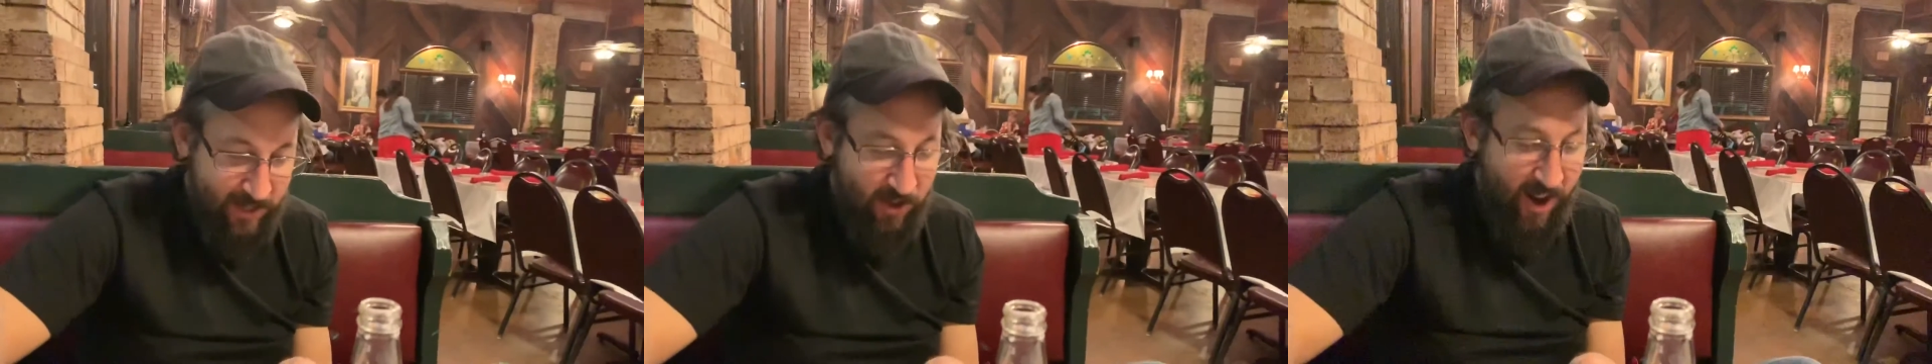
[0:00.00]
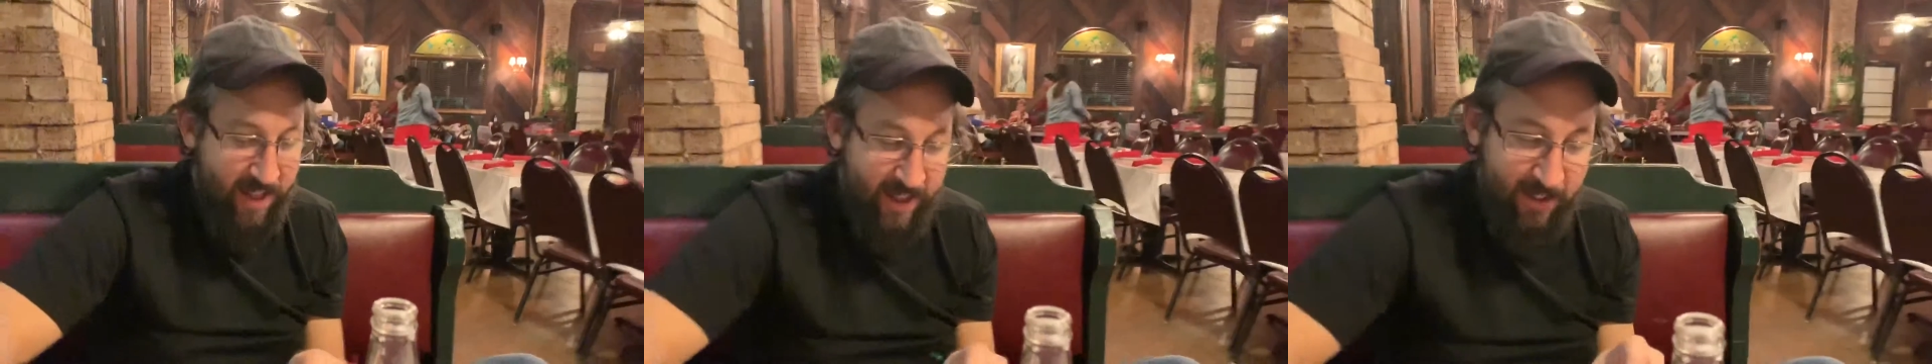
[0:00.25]

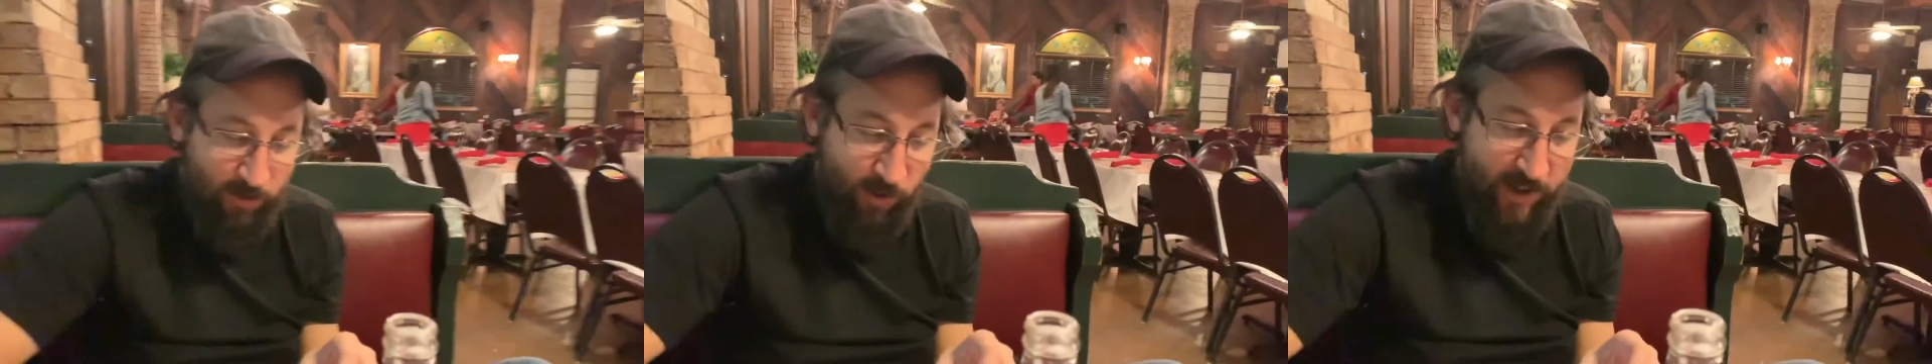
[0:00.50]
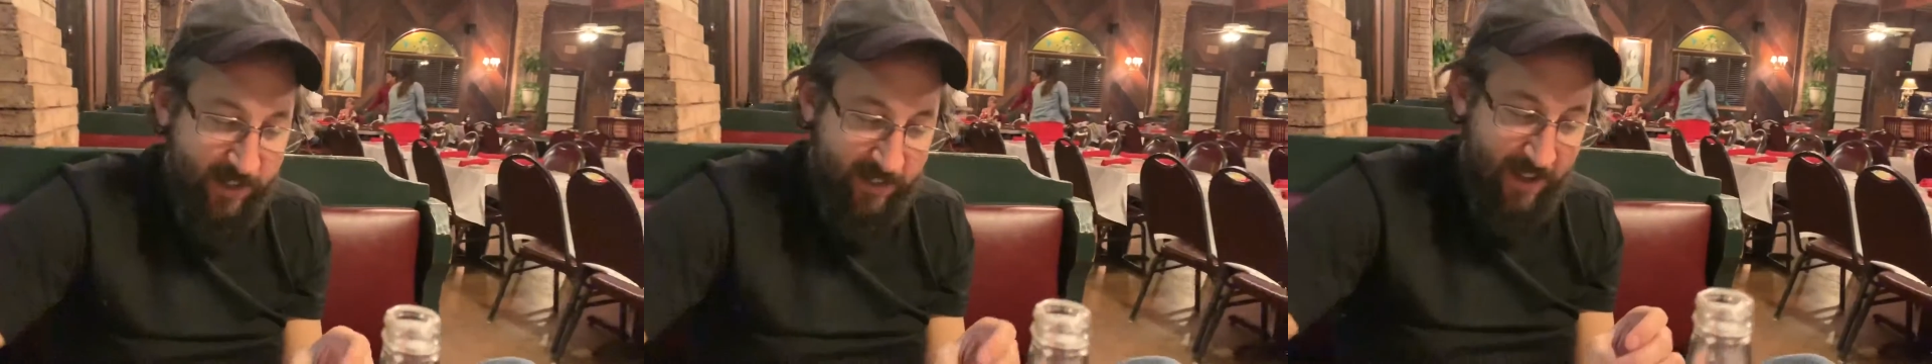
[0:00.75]
Try this
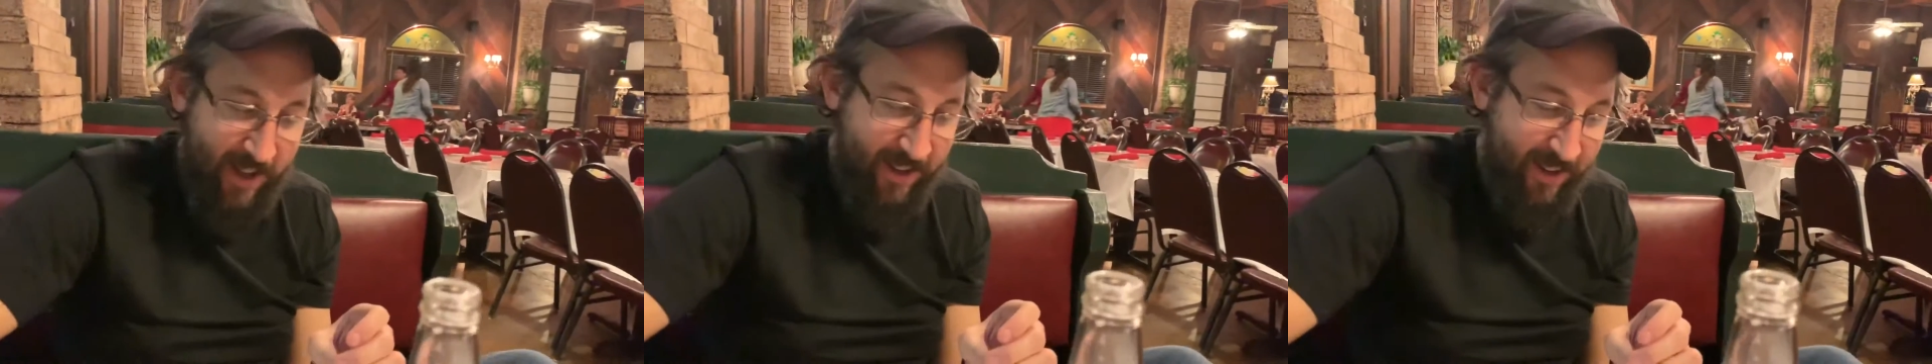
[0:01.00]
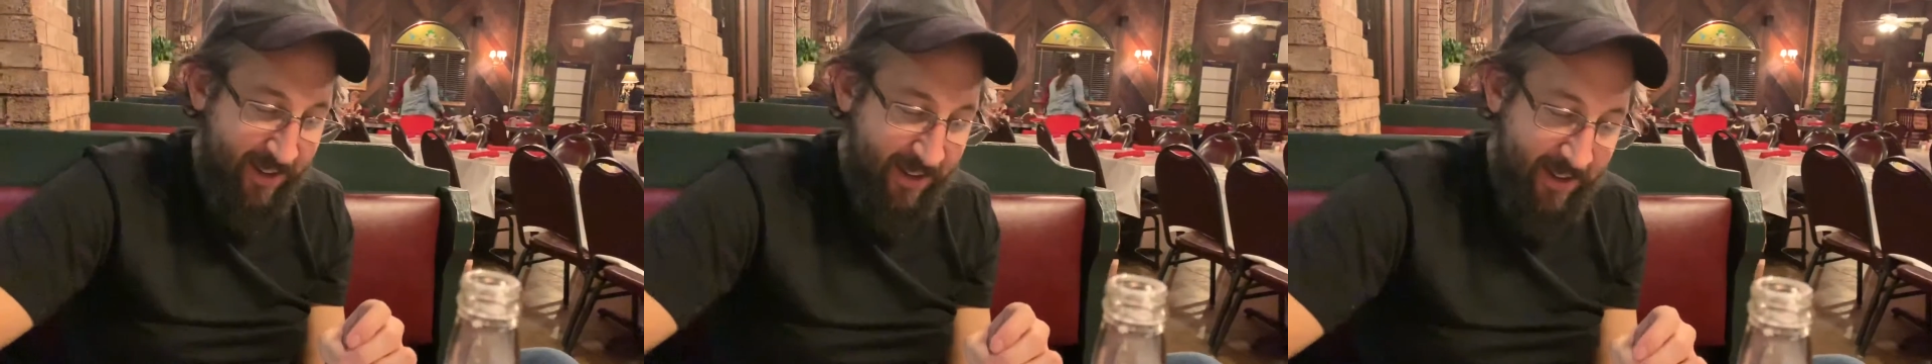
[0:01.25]
one, he said.
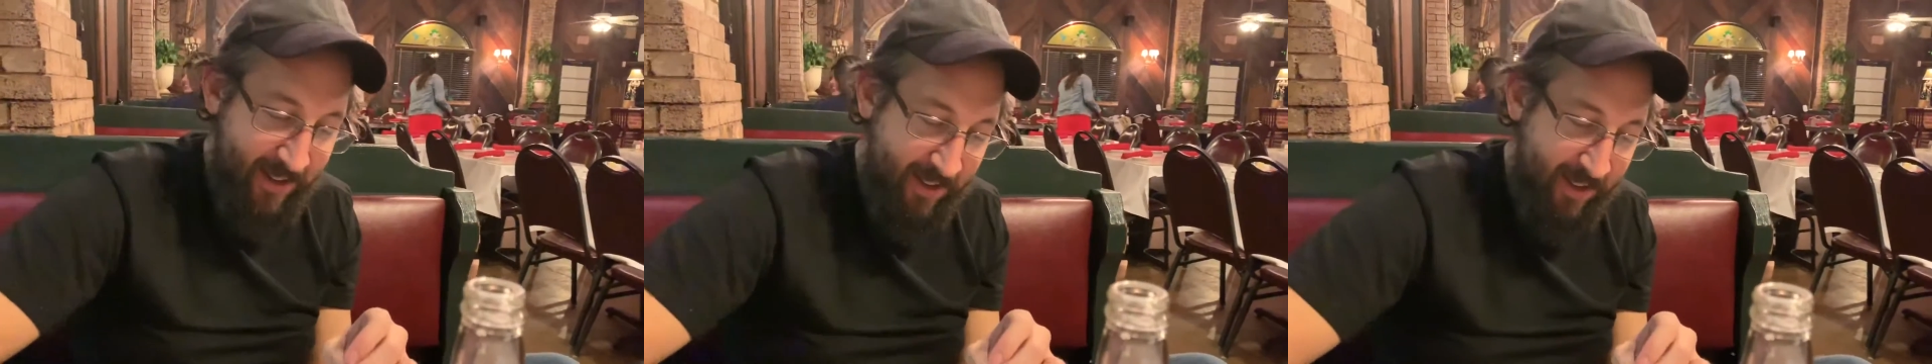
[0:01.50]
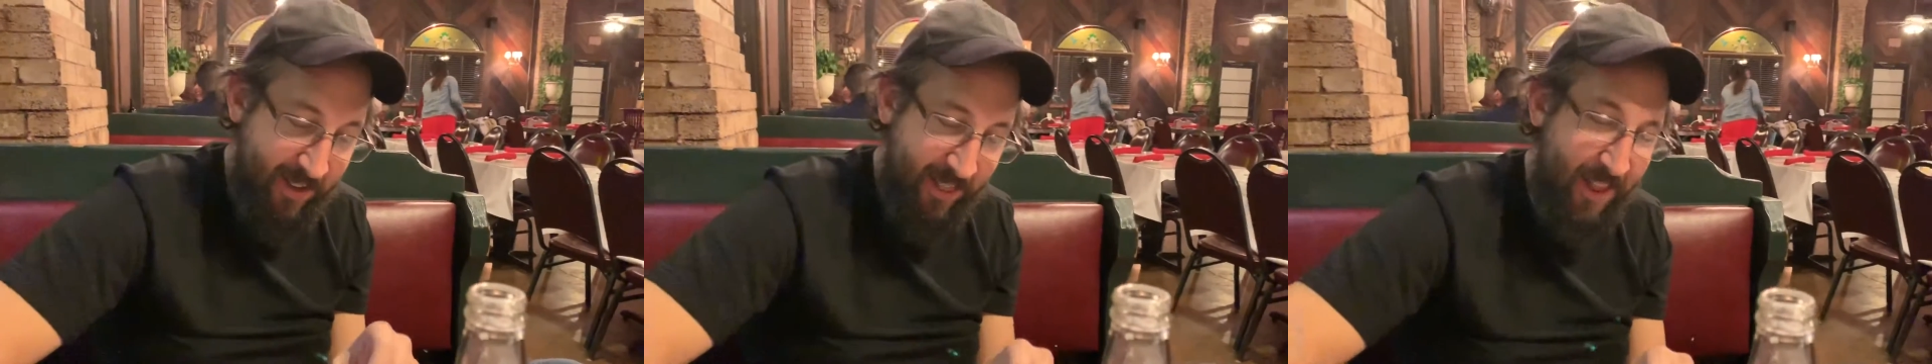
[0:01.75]

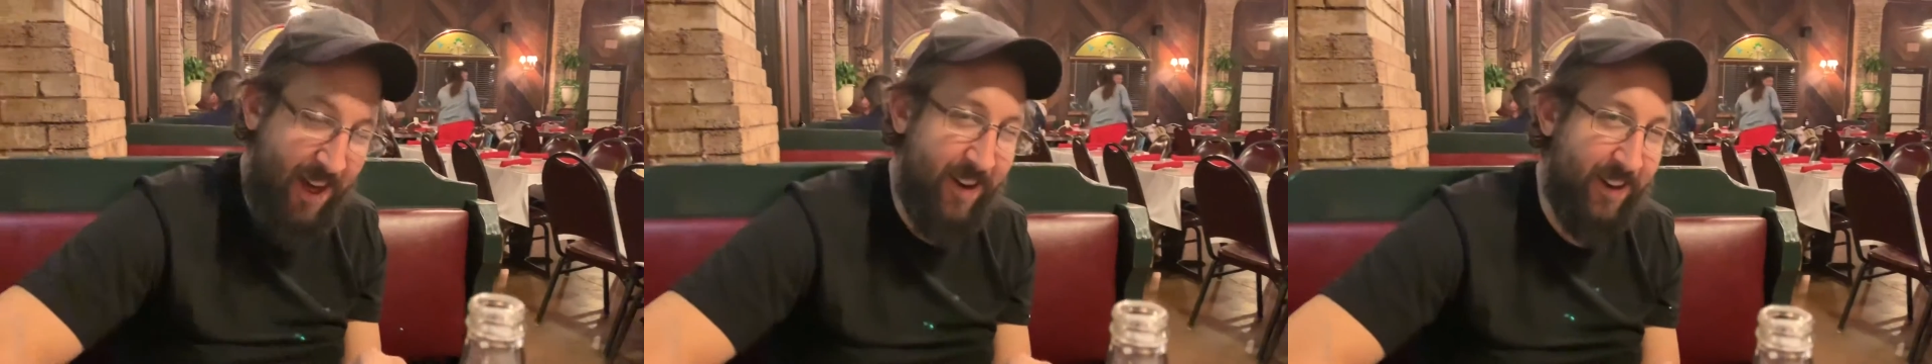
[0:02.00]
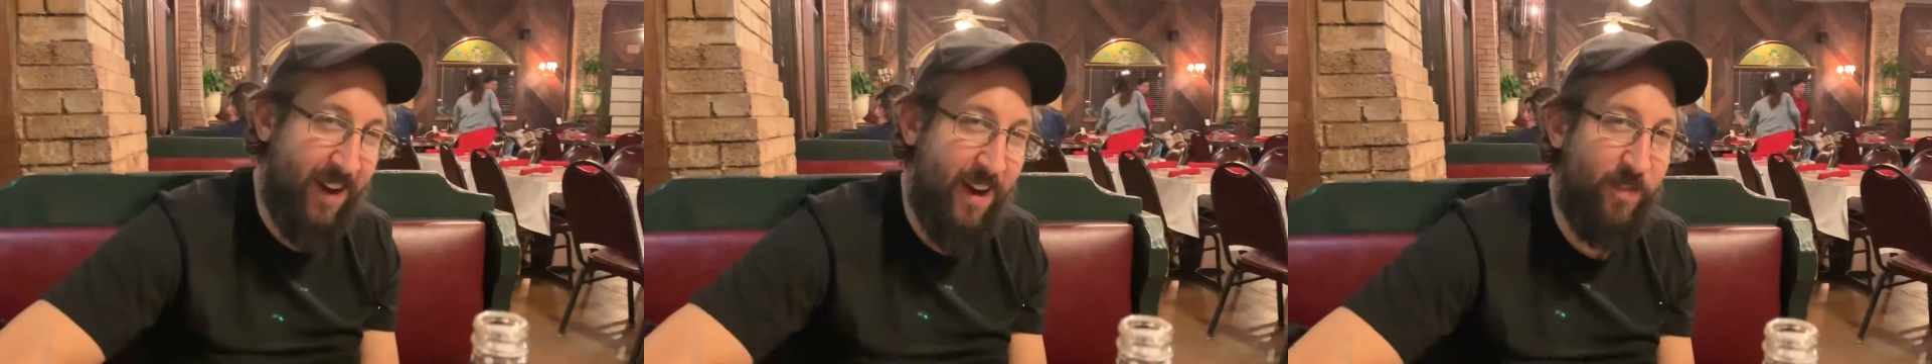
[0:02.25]
A lot
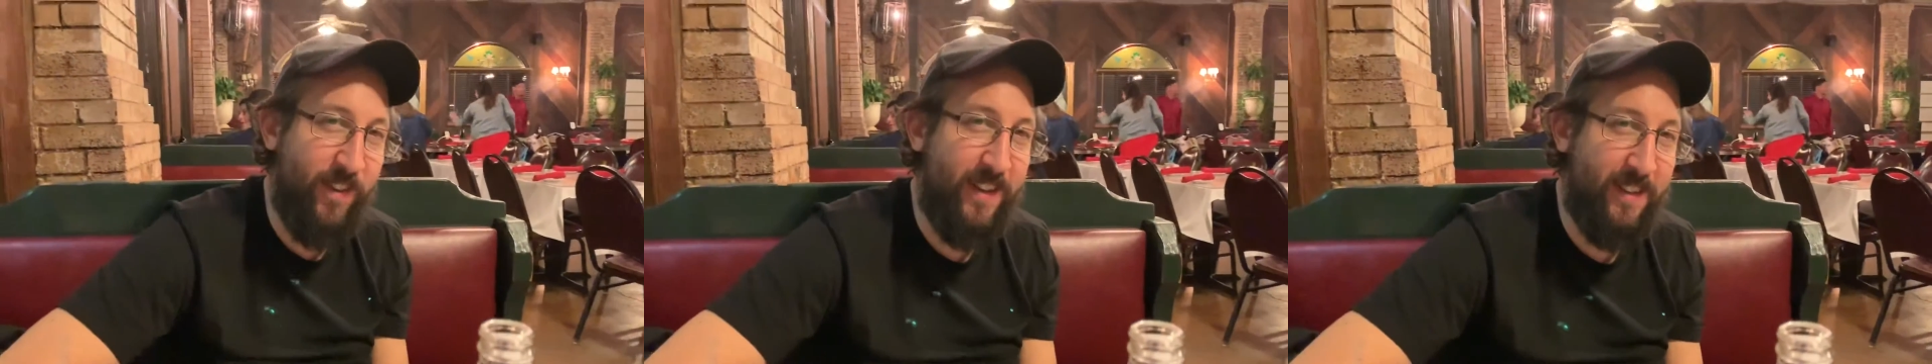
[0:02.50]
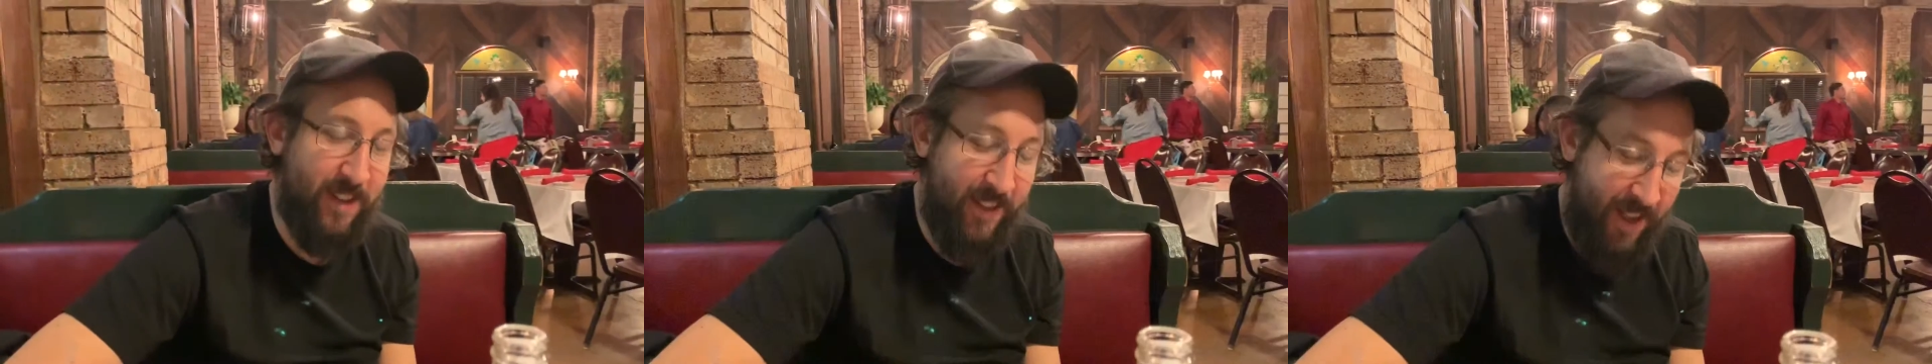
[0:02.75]
of
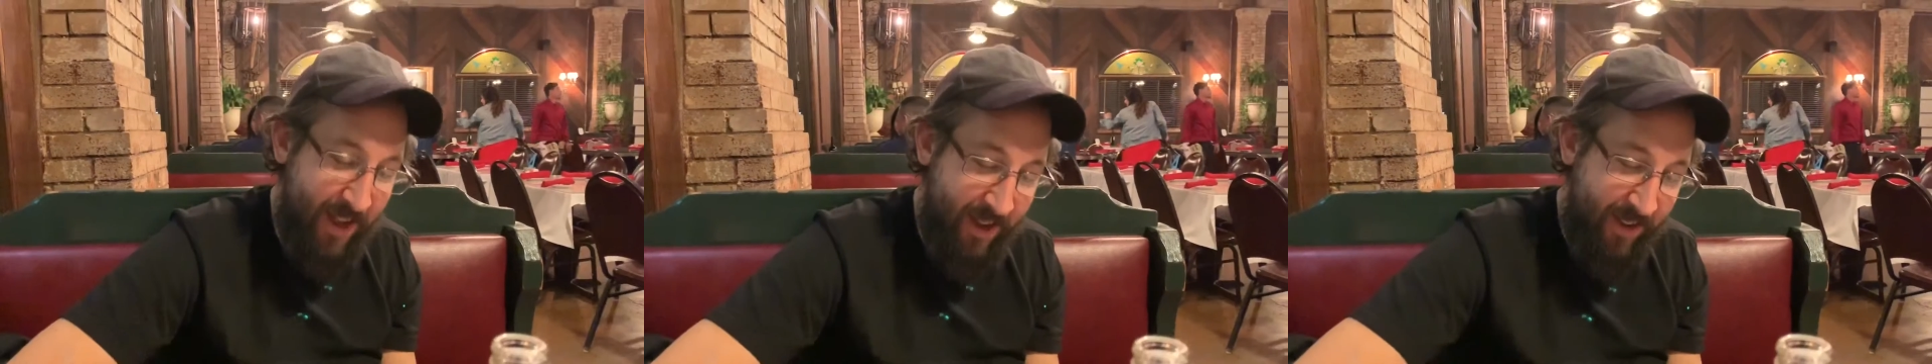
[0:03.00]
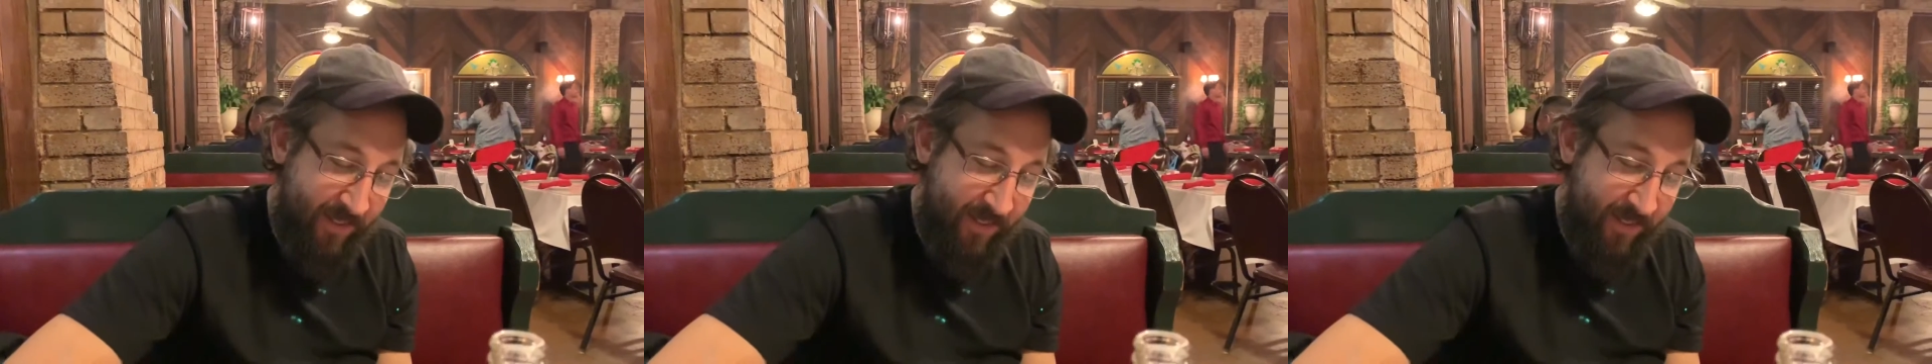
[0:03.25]
confidence on that.